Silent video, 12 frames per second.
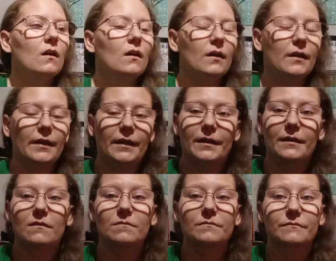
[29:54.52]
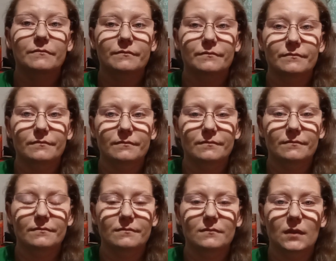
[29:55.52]
And
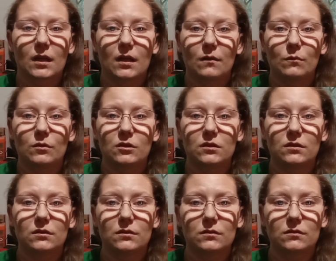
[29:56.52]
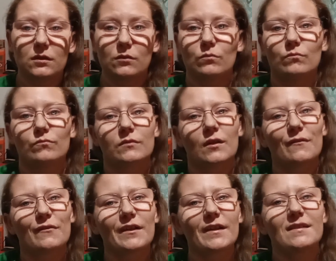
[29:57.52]
I will, don't
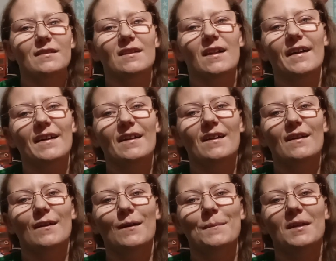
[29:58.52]
forget to like, comment,